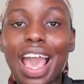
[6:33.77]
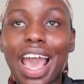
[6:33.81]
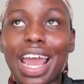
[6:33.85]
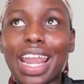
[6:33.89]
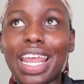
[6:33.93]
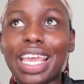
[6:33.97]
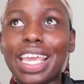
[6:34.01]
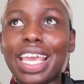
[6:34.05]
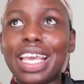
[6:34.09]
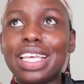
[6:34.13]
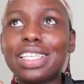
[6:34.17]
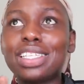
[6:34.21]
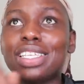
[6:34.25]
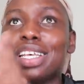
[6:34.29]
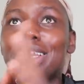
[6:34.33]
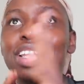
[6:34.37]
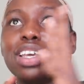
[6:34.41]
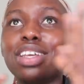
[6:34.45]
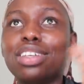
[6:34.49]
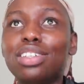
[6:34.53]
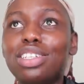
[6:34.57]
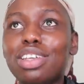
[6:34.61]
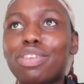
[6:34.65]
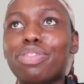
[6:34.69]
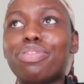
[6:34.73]
And I guess
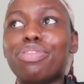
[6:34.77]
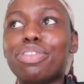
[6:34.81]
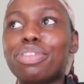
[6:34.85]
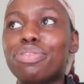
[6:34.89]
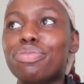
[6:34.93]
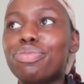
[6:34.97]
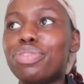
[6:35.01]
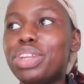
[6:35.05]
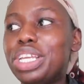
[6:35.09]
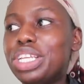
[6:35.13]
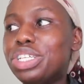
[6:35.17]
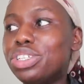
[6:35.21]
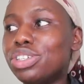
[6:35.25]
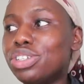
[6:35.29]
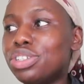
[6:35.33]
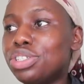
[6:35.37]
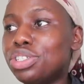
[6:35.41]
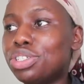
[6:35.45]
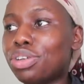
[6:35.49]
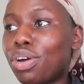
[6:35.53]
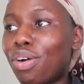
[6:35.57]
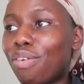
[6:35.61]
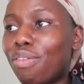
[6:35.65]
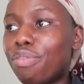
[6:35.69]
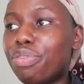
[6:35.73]
different
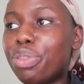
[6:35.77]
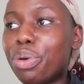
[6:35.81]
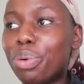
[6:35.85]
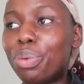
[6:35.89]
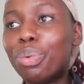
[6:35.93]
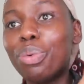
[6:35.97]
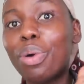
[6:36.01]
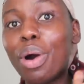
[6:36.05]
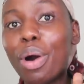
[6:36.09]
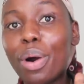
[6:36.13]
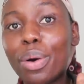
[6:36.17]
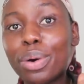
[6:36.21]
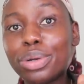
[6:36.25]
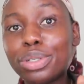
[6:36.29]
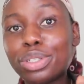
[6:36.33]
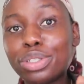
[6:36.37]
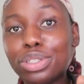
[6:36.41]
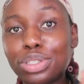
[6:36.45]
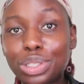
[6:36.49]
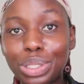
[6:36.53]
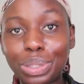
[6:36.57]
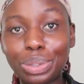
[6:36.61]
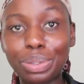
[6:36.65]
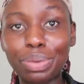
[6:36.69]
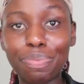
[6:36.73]
regions of the
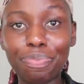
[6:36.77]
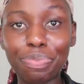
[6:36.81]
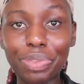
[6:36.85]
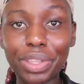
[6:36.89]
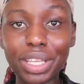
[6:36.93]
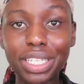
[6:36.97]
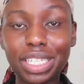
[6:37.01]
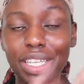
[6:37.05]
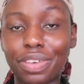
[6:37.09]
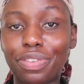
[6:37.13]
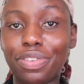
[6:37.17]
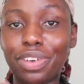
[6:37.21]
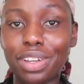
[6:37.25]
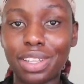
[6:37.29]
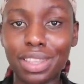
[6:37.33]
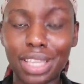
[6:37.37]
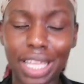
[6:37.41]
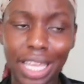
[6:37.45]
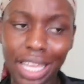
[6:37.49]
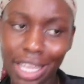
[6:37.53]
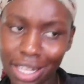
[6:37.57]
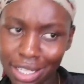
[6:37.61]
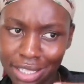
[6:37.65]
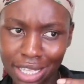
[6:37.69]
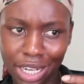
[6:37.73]
world do different
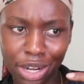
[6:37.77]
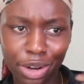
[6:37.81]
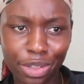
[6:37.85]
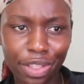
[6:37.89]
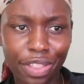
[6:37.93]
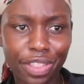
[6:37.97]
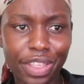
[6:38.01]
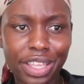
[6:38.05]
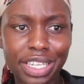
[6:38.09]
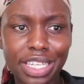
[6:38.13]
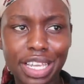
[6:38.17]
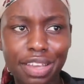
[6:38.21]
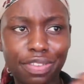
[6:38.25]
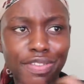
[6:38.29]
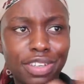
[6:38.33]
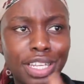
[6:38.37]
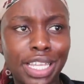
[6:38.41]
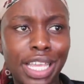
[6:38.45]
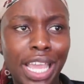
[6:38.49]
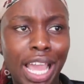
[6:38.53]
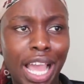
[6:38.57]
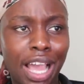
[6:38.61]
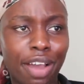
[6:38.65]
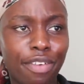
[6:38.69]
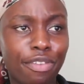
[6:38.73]
things. I know that they
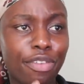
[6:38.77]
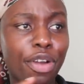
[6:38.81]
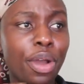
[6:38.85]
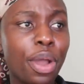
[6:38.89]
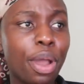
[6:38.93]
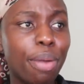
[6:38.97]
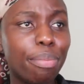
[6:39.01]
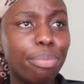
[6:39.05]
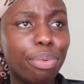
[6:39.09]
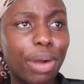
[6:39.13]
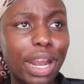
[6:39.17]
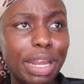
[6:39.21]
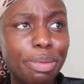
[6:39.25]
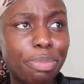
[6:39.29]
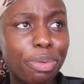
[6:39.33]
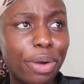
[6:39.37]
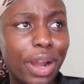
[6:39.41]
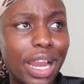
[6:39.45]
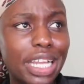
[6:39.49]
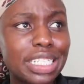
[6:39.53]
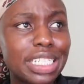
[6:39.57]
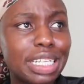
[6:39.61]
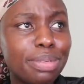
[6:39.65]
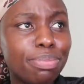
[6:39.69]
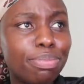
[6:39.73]
definitely have bride
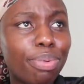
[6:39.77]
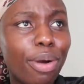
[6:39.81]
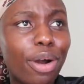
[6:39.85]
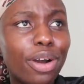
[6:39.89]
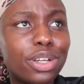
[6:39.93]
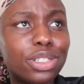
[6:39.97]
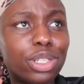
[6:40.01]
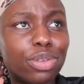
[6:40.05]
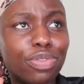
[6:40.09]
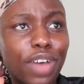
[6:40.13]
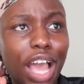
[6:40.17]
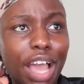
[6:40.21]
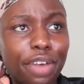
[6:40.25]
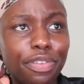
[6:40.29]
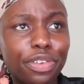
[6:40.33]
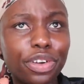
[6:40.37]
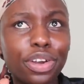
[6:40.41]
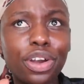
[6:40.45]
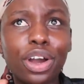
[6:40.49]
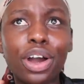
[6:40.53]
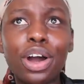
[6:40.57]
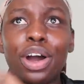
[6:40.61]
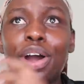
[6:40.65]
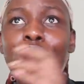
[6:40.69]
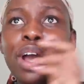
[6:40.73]
price in parts of
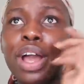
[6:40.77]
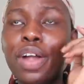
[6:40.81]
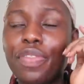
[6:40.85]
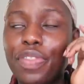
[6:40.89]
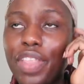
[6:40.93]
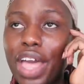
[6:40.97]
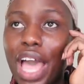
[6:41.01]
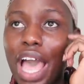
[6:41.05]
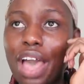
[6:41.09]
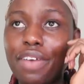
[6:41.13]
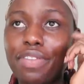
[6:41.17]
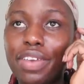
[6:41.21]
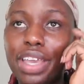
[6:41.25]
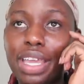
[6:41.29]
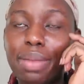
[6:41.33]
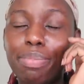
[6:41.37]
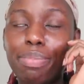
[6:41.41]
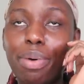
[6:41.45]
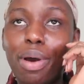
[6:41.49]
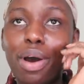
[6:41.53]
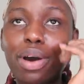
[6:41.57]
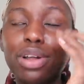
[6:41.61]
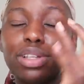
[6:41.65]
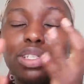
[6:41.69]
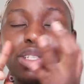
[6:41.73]
Africa, they have it
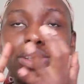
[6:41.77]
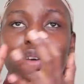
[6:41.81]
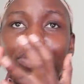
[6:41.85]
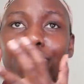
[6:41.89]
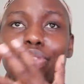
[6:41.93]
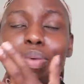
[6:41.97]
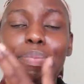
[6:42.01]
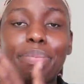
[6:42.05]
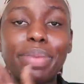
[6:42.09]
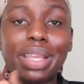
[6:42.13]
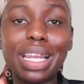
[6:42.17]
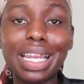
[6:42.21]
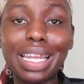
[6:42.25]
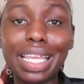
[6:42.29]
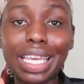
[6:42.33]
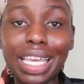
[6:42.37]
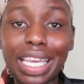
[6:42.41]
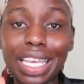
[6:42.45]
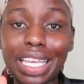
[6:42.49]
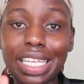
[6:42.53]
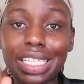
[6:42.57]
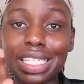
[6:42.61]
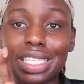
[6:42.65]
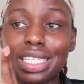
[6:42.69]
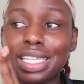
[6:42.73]
in parts of the Middle
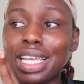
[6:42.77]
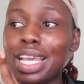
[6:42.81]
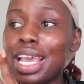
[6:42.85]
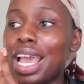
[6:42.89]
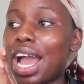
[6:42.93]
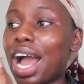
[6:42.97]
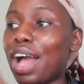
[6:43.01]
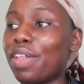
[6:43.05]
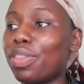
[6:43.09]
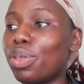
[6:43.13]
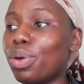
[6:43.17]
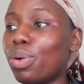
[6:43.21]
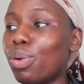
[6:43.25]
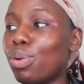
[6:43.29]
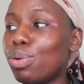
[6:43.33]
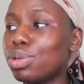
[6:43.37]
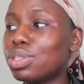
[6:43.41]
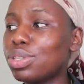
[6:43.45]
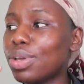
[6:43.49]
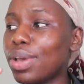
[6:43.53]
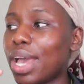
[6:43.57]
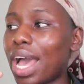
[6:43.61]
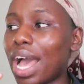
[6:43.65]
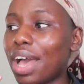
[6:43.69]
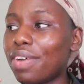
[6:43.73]
East, and they
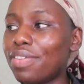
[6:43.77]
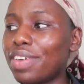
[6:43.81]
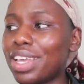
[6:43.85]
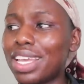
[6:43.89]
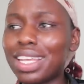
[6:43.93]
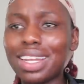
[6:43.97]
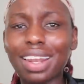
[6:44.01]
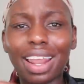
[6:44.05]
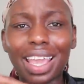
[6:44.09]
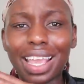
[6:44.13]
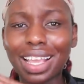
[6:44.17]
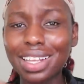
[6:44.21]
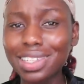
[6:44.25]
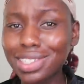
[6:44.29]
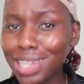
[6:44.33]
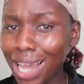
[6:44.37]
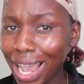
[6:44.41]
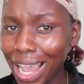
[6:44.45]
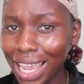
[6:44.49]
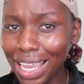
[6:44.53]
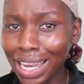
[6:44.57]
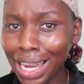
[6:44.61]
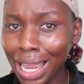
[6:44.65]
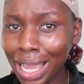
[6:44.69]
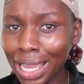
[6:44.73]
also have it in like
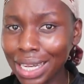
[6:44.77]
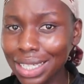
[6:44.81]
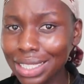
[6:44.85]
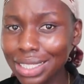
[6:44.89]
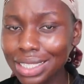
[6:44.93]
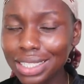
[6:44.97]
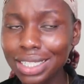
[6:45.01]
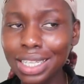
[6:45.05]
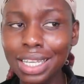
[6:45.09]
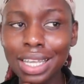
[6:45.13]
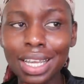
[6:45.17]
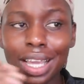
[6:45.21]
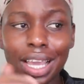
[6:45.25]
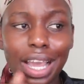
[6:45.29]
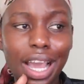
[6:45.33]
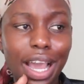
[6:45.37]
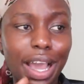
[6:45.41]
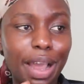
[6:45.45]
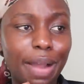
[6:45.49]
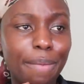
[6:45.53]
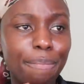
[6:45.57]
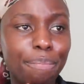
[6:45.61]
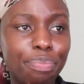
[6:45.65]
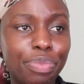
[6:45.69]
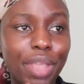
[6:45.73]
Thailand
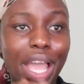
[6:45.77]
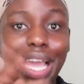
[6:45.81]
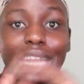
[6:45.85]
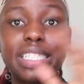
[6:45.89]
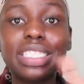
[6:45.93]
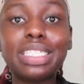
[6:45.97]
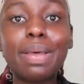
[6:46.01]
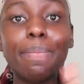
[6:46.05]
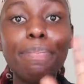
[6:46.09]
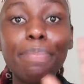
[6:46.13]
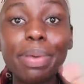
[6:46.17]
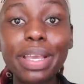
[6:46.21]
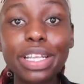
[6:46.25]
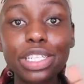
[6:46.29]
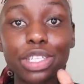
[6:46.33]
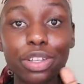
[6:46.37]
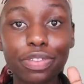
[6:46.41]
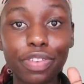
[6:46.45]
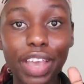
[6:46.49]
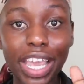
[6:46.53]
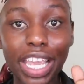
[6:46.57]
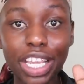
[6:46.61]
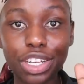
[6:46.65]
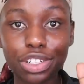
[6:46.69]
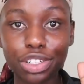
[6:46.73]
and some bits
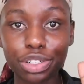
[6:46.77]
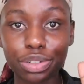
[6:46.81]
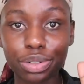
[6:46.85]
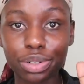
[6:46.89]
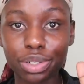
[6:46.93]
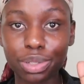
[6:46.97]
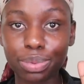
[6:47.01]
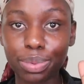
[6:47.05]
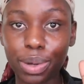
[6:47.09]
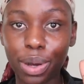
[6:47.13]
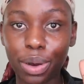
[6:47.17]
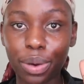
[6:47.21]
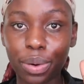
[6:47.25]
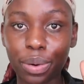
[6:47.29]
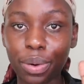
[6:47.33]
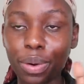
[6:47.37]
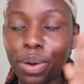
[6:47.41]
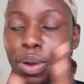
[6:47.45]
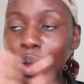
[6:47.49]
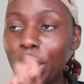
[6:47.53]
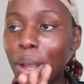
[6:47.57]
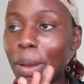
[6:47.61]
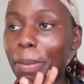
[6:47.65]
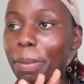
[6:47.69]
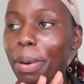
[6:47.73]
of Asia as well.